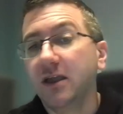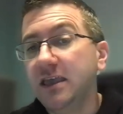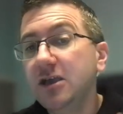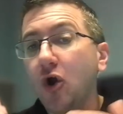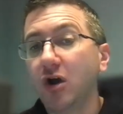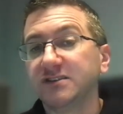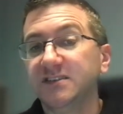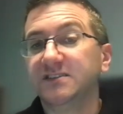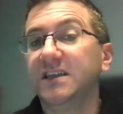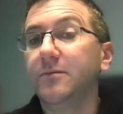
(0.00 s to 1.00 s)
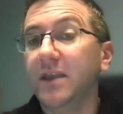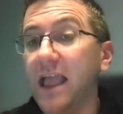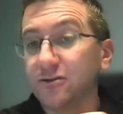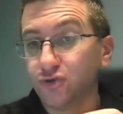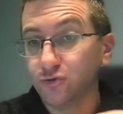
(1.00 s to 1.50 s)
He cost his team a
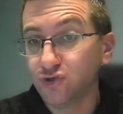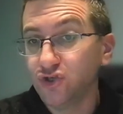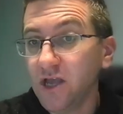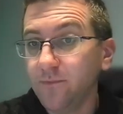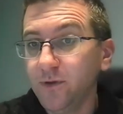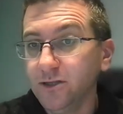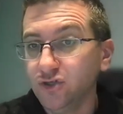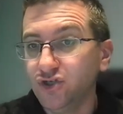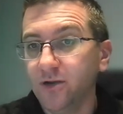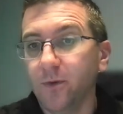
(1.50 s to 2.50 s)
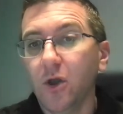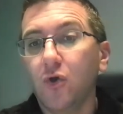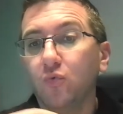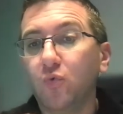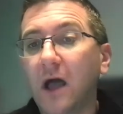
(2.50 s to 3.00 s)
national championship.
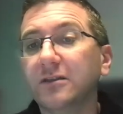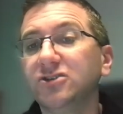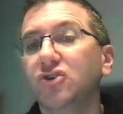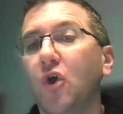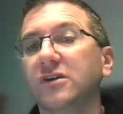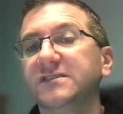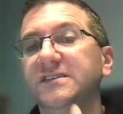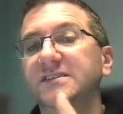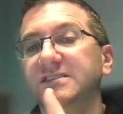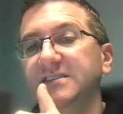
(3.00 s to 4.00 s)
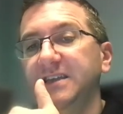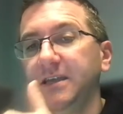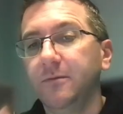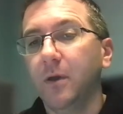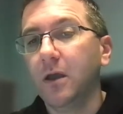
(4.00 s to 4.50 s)
Rollins cost his
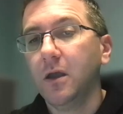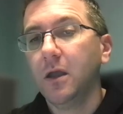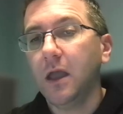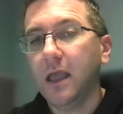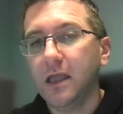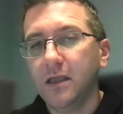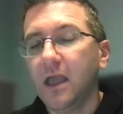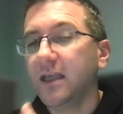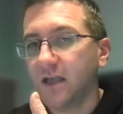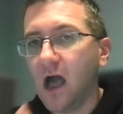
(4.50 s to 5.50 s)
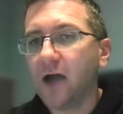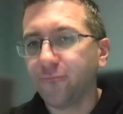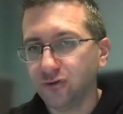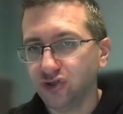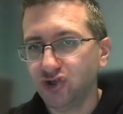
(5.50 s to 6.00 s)
team a
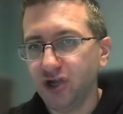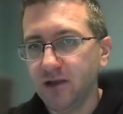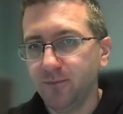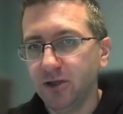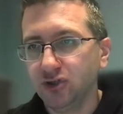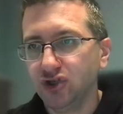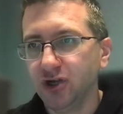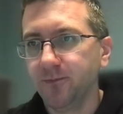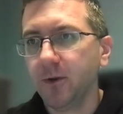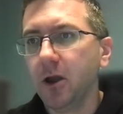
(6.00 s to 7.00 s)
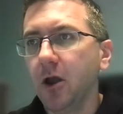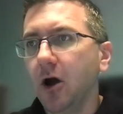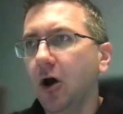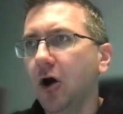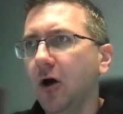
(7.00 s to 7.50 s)
conference championship
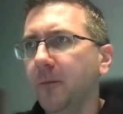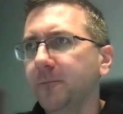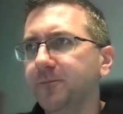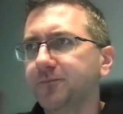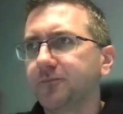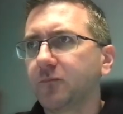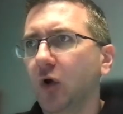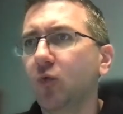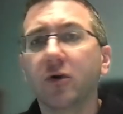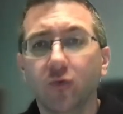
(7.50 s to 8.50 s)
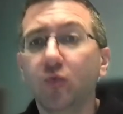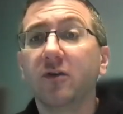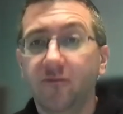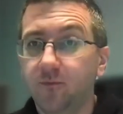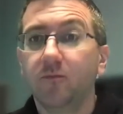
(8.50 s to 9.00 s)
where it
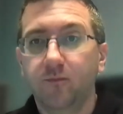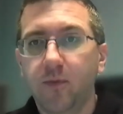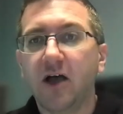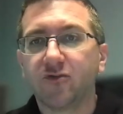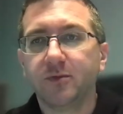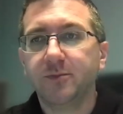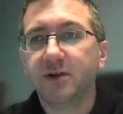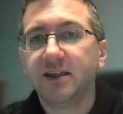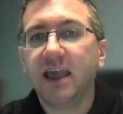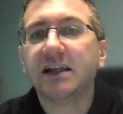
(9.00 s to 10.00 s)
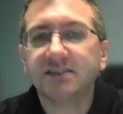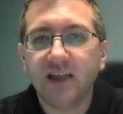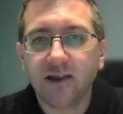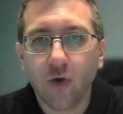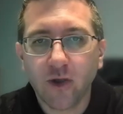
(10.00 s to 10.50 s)
would have possibly been Kent
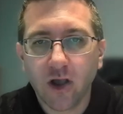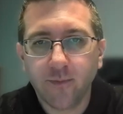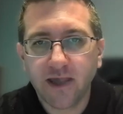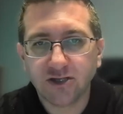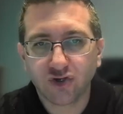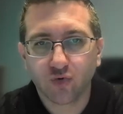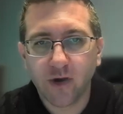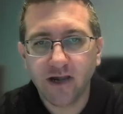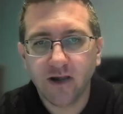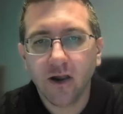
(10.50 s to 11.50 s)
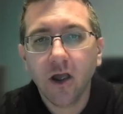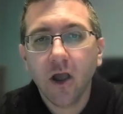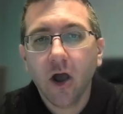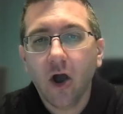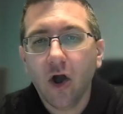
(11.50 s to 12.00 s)
State going up against Creighton.
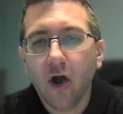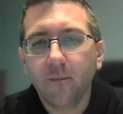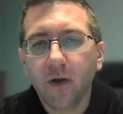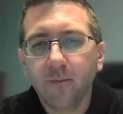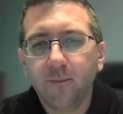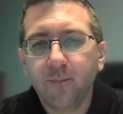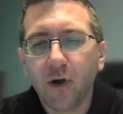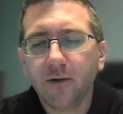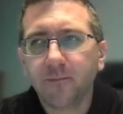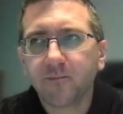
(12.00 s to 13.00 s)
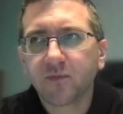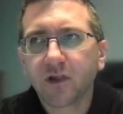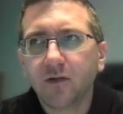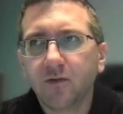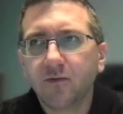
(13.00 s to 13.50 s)
But
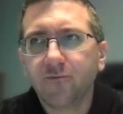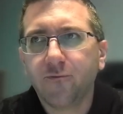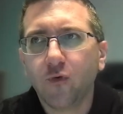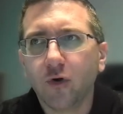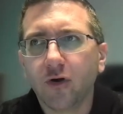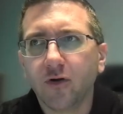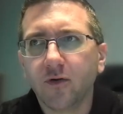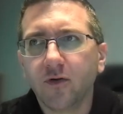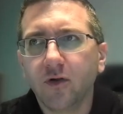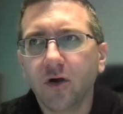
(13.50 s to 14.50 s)
for